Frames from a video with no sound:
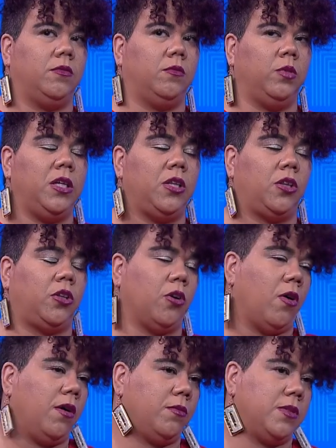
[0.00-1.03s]
we
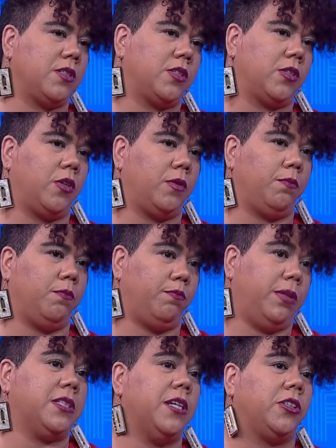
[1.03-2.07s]
thought was
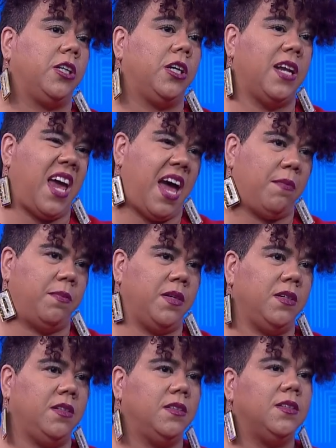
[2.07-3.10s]
potentially going to
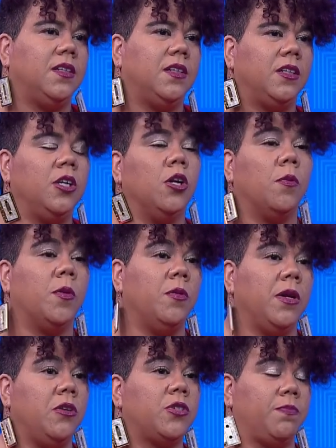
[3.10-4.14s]
happen. You know, but
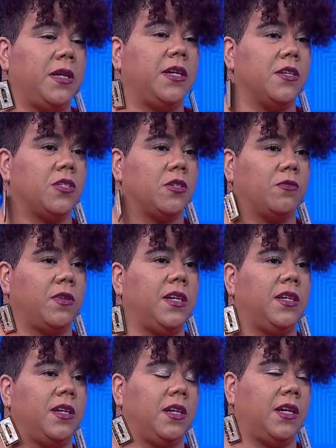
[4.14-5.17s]
when you begin to
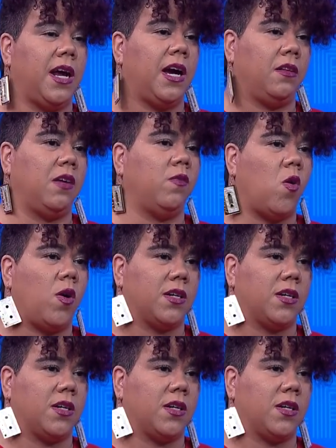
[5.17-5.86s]
read it and how they've all